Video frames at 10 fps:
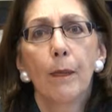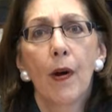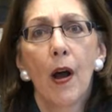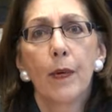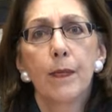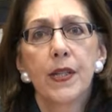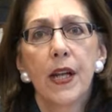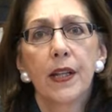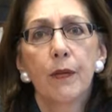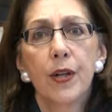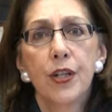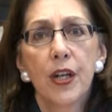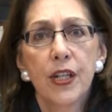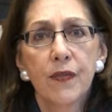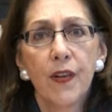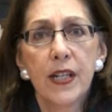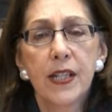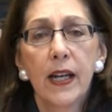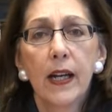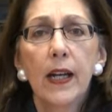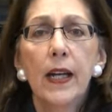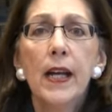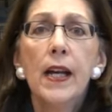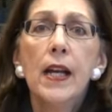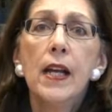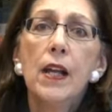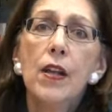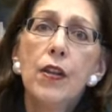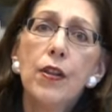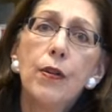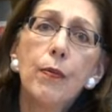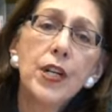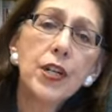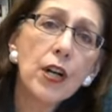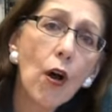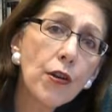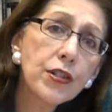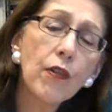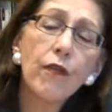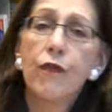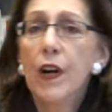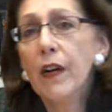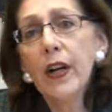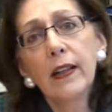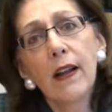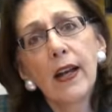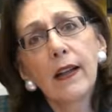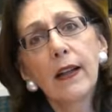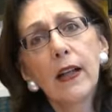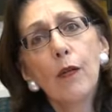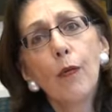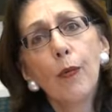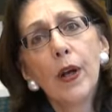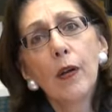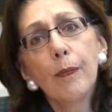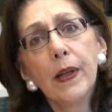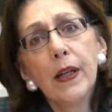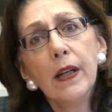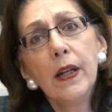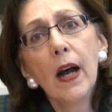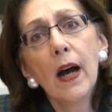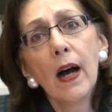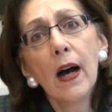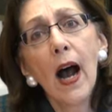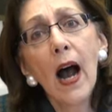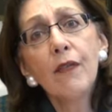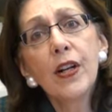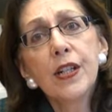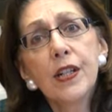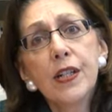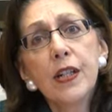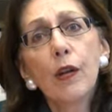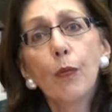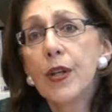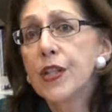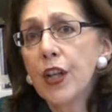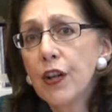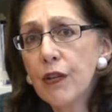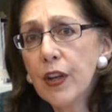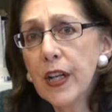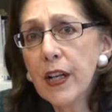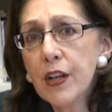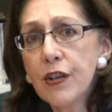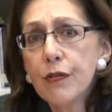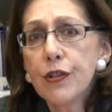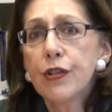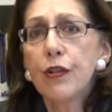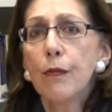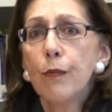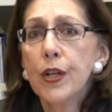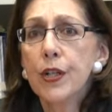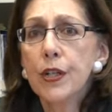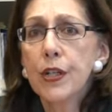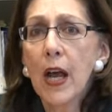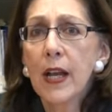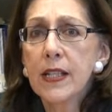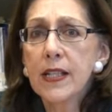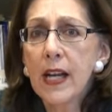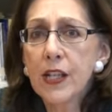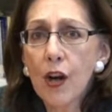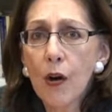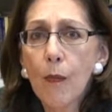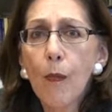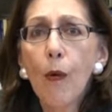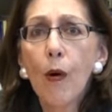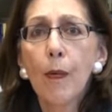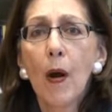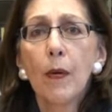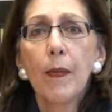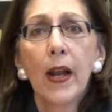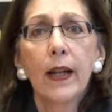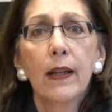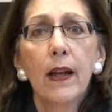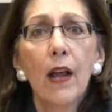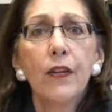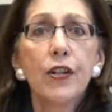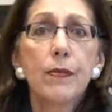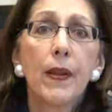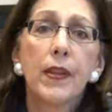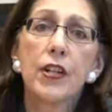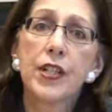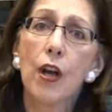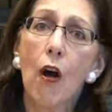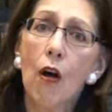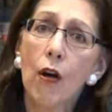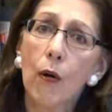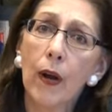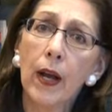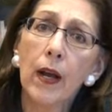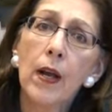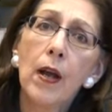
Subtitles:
problems that the region is facing. The region also very likely will be having to deal with security issues. Certain regions and states are more problematic than others, but there's the ongoing,